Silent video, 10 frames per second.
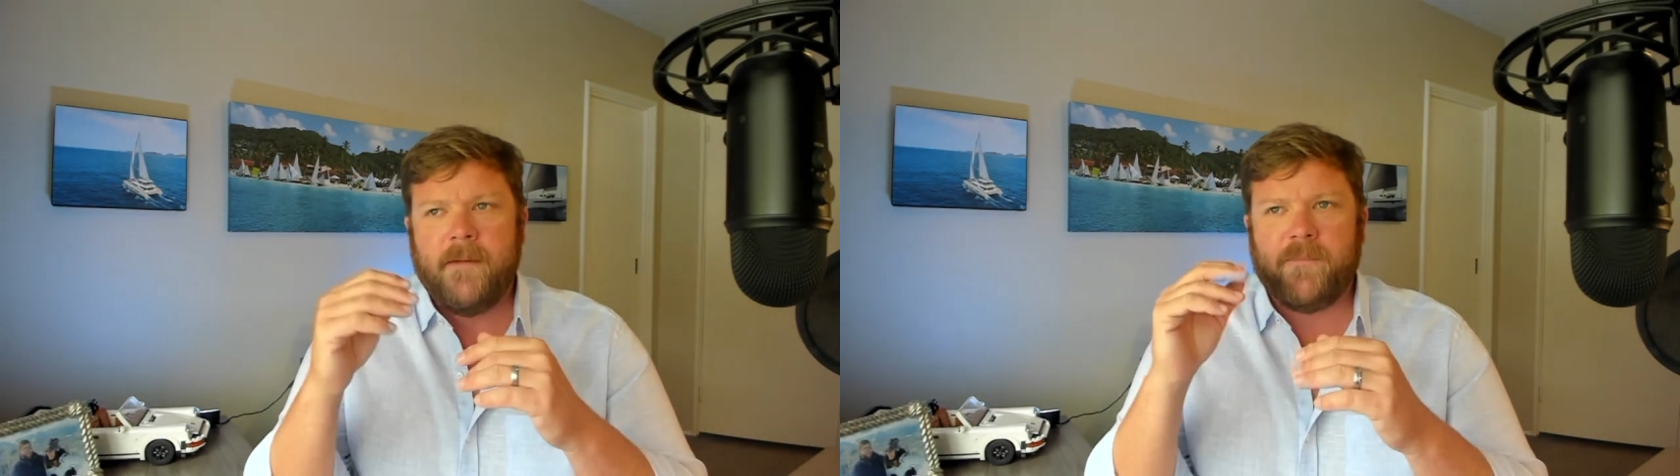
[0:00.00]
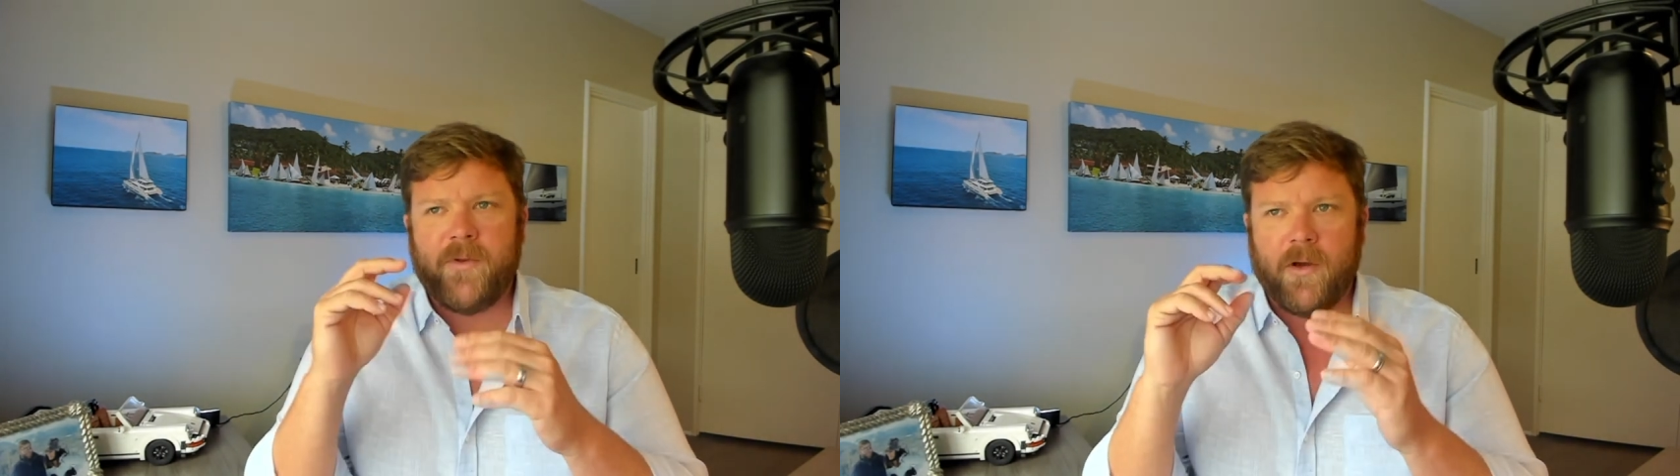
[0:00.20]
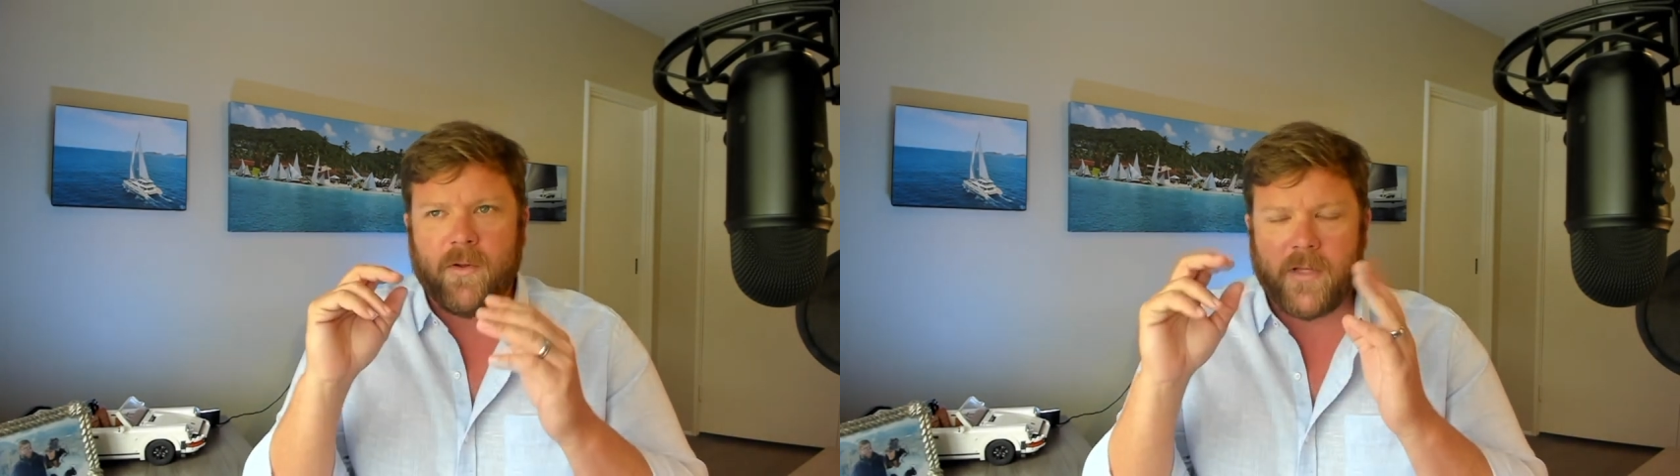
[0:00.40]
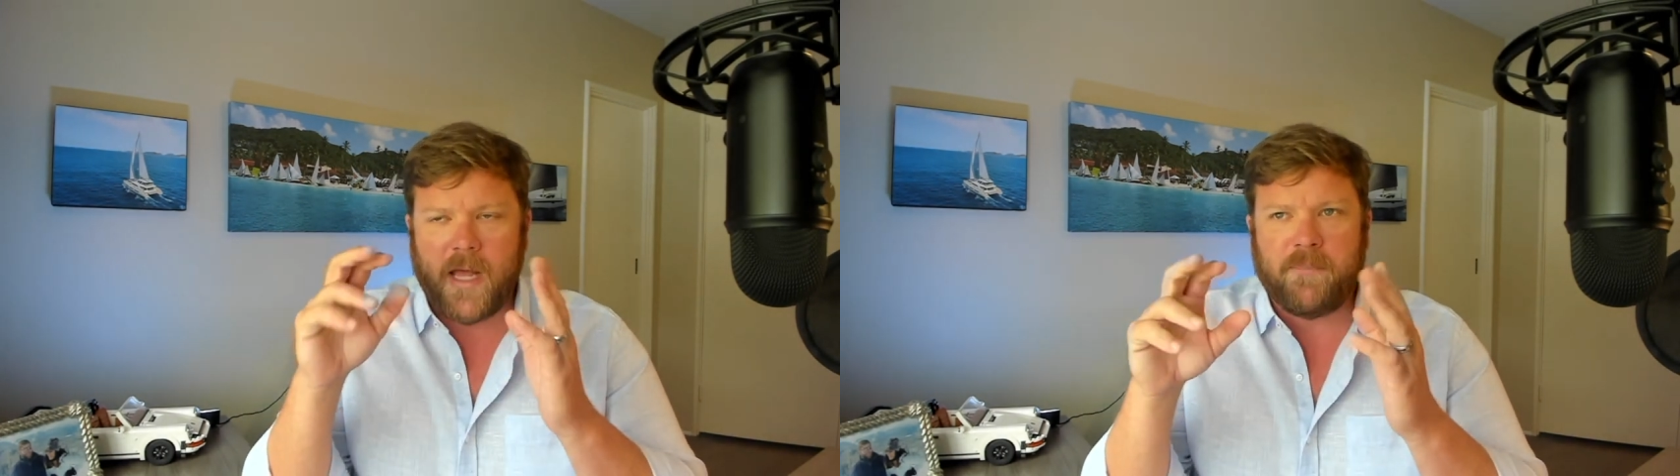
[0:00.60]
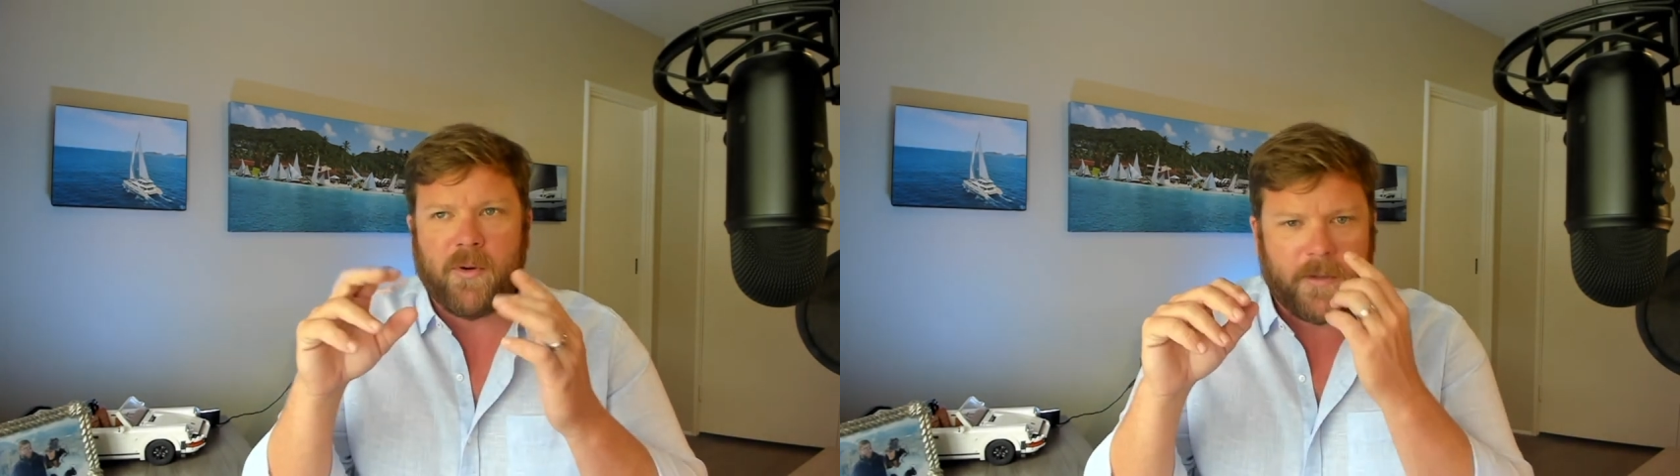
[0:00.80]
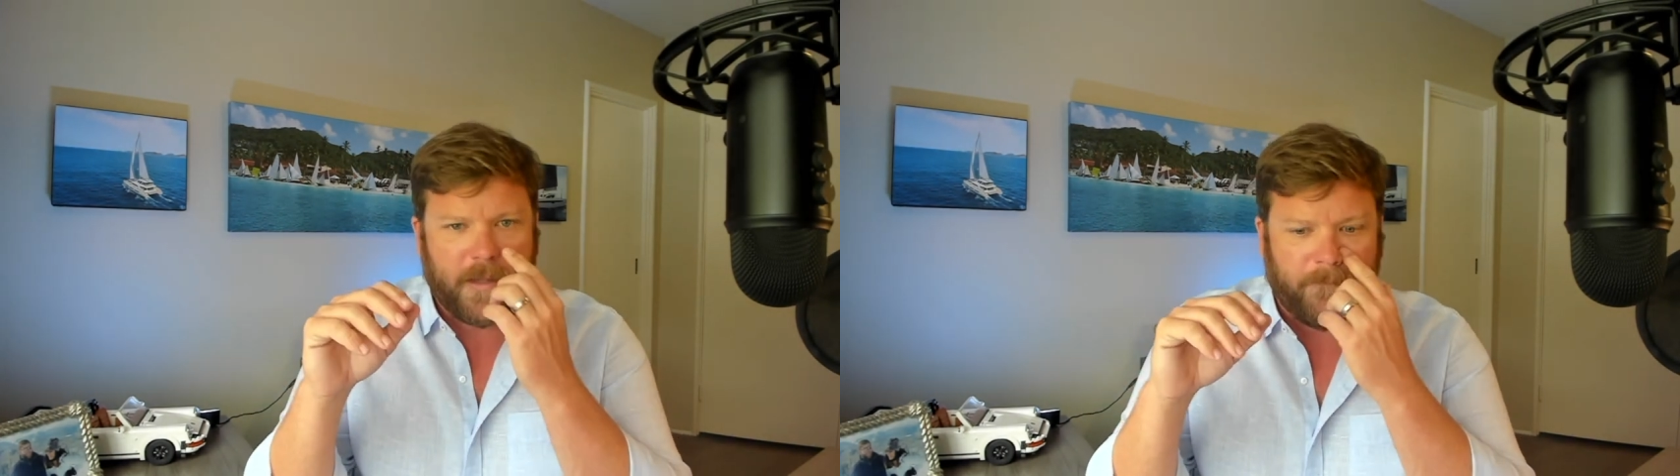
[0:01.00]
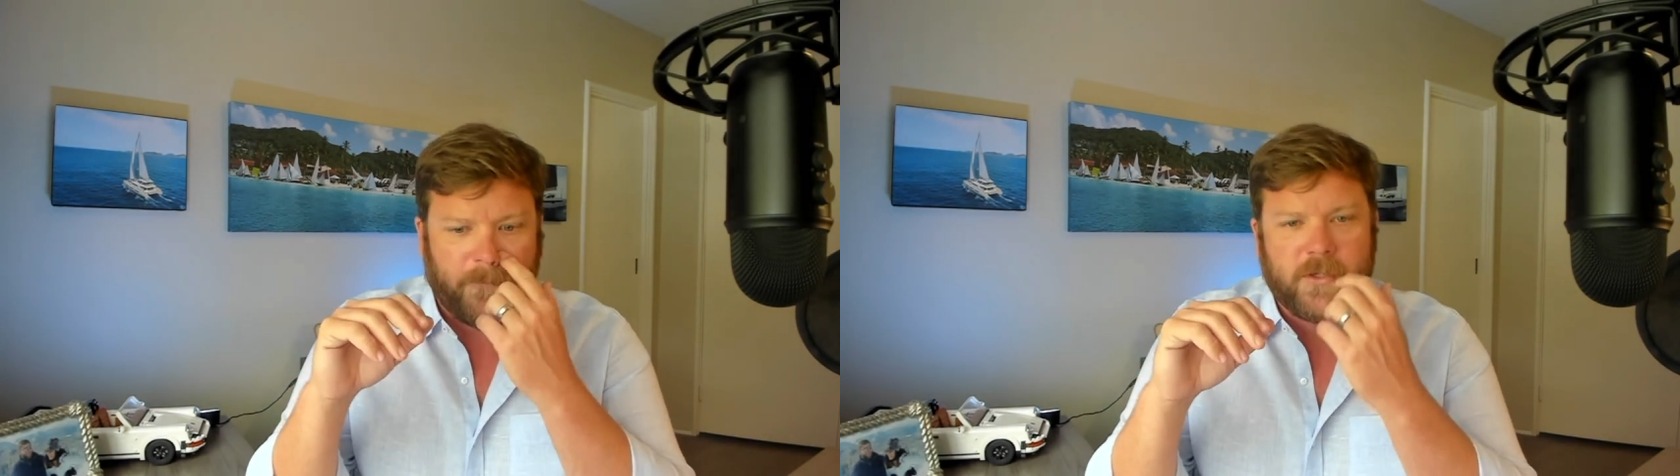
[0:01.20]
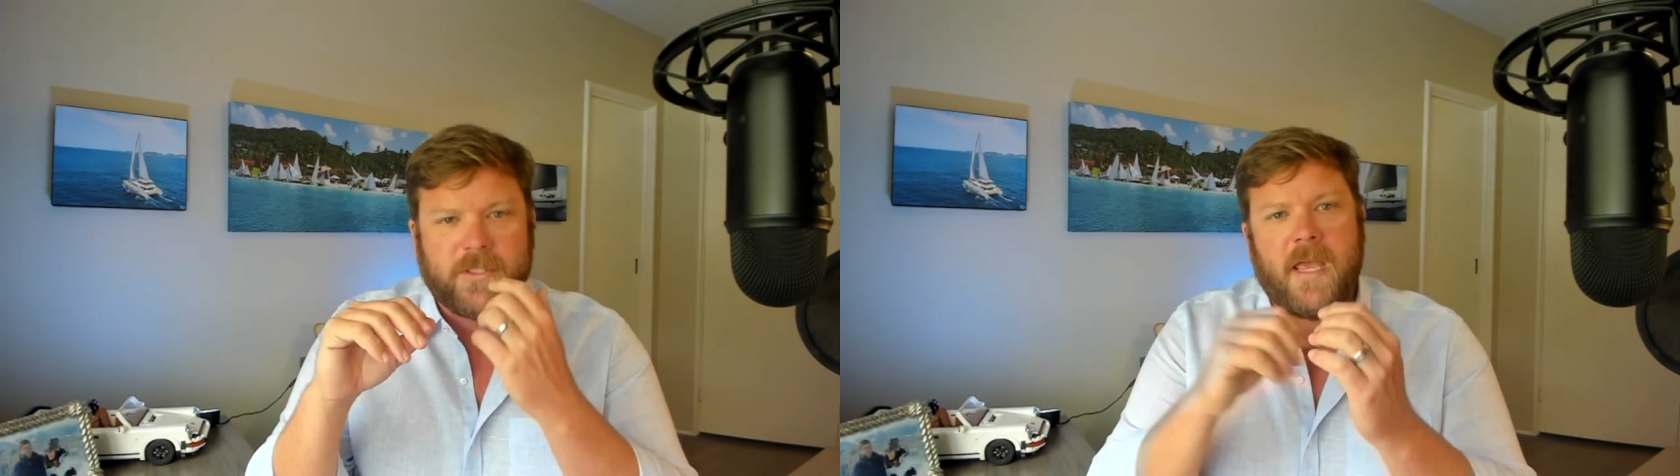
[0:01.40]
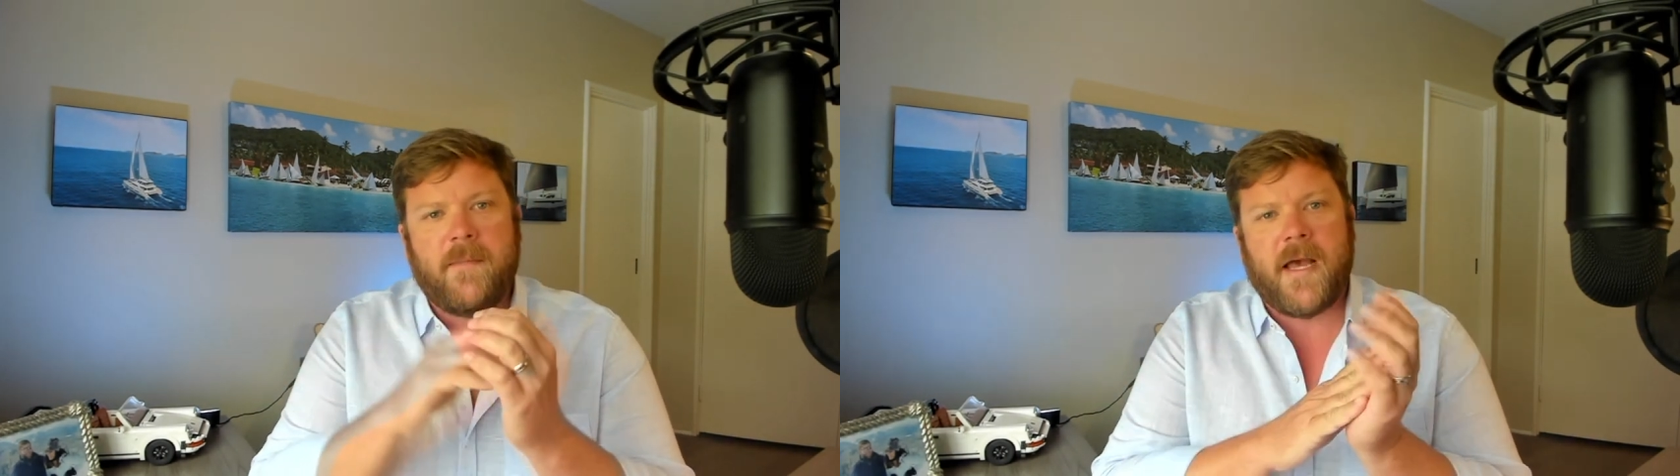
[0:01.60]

you know, Leopard, when they first came